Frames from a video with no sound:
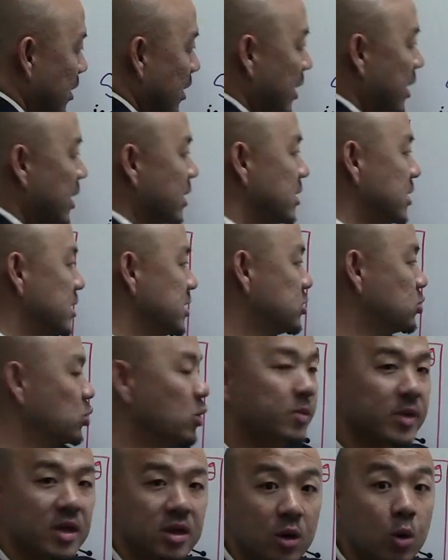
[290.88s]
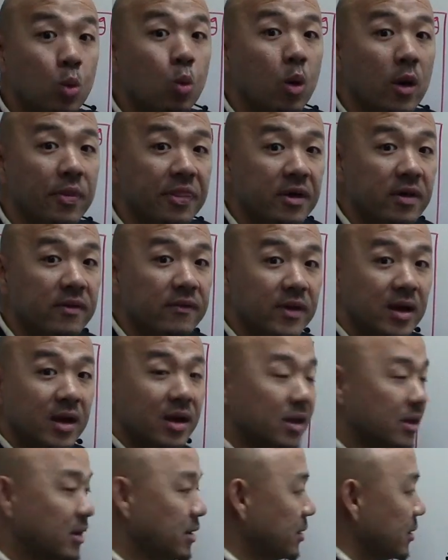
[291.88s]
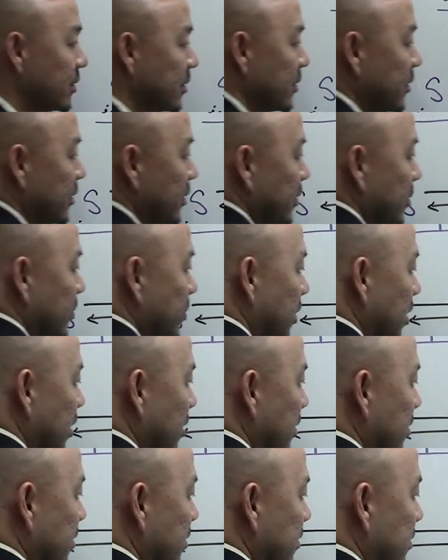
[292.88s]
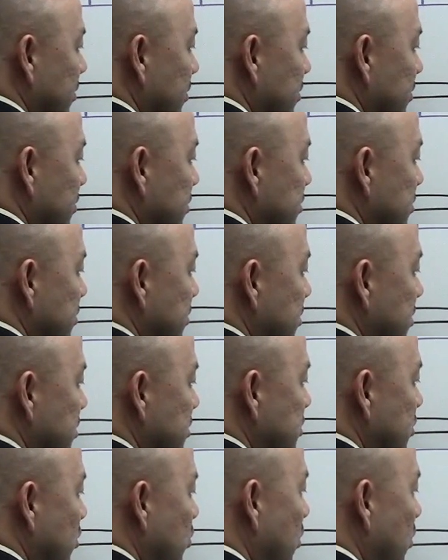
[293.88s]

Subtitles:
And this will be your water vapor. So this is your